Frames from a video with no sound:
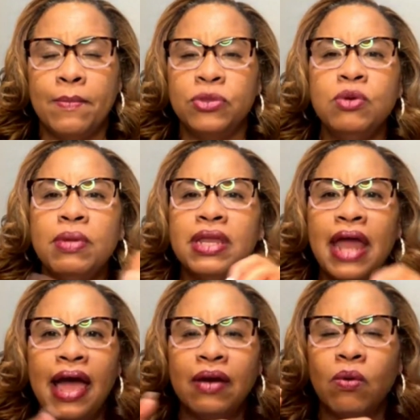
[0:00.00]
You may
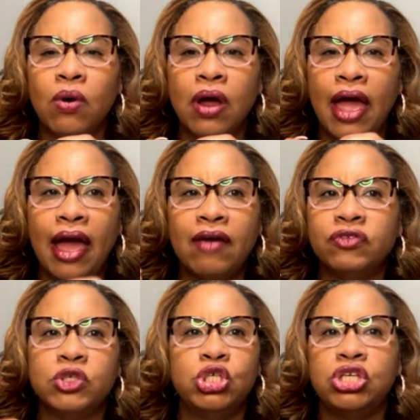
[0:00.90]
not have
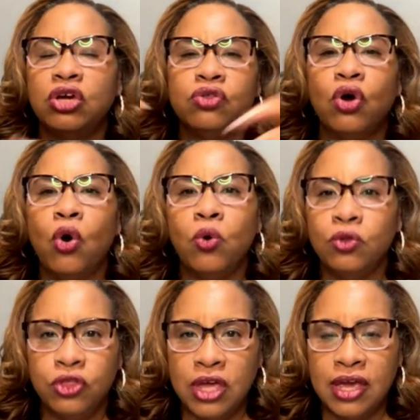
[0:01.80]
to share the whole
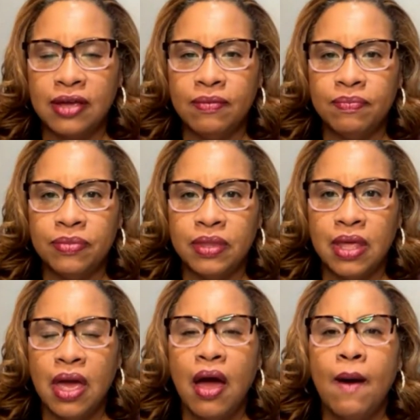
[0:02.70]
thing,
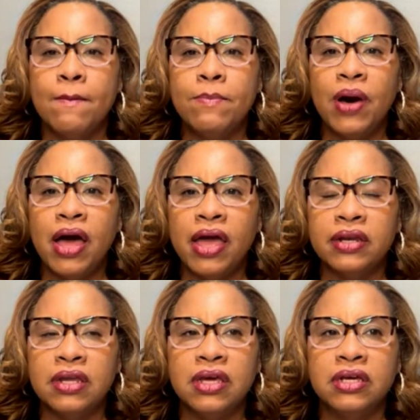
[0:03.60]
but
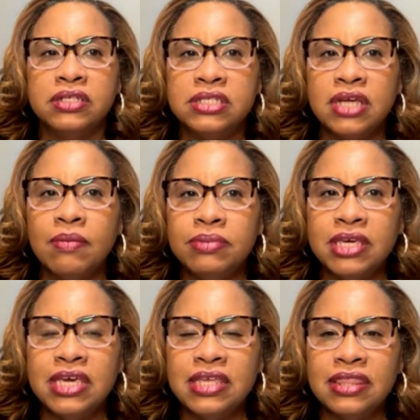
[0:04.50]
some
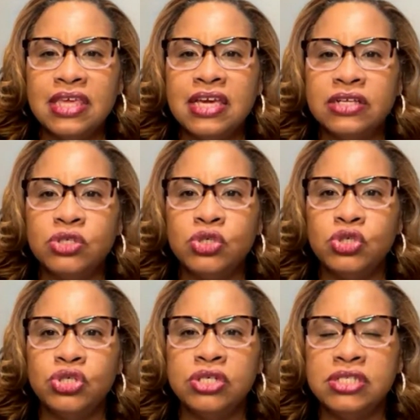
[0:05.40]
key things you
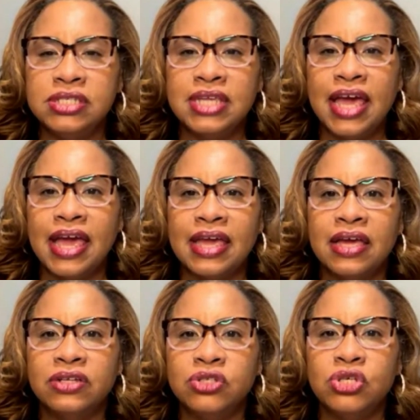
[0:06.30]
should say
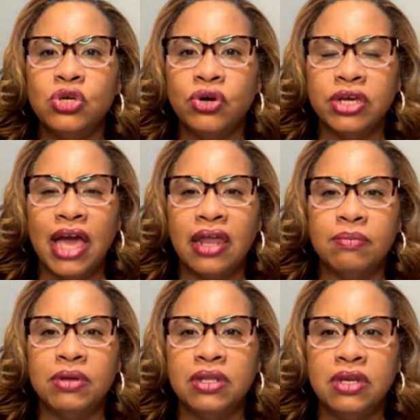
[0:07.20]
to your
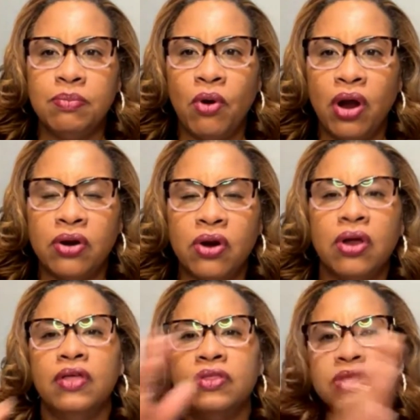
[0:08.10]
accountability partner.
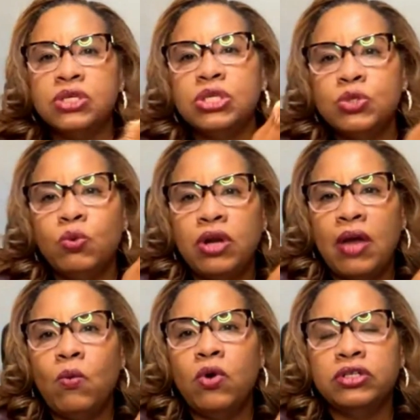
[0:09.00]
This is what I
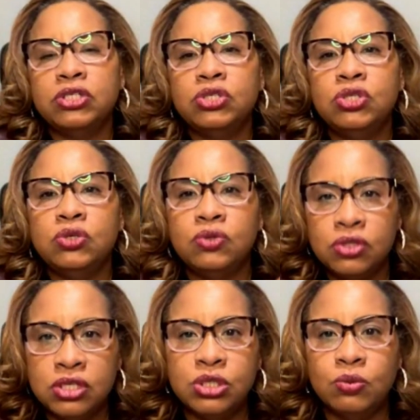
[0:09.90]
want to do
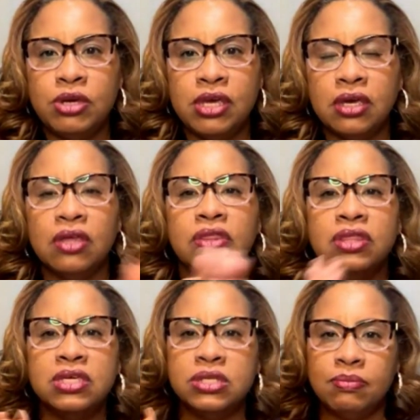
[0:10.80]
this week,
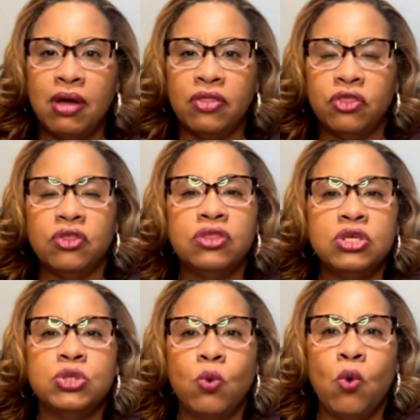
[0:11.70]
this month,
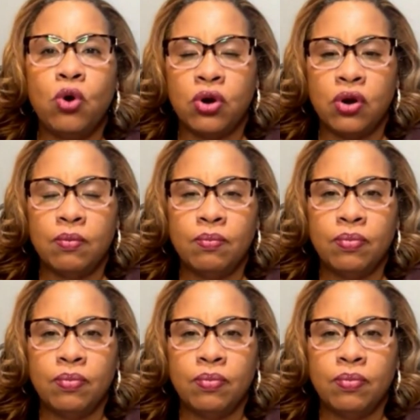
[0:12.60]
this quarter.